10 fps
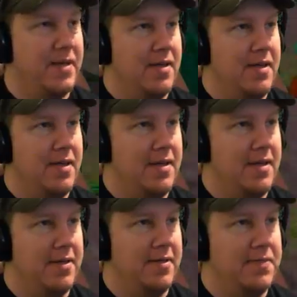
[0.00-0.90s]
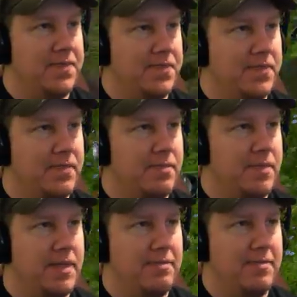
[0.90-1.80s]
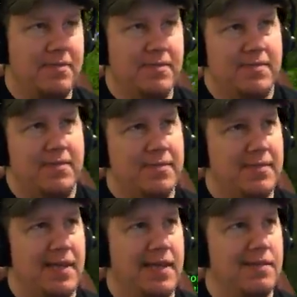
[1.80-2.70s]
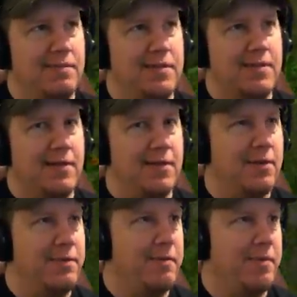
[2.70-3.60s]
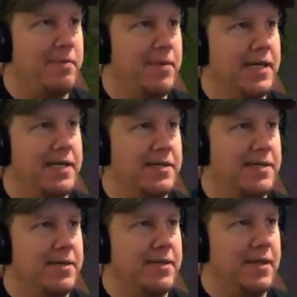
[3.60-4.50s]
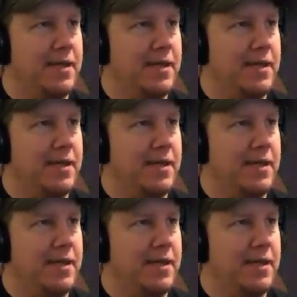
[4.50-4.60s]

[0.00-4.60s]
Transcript: And, but now I'm starting to open my mind to it.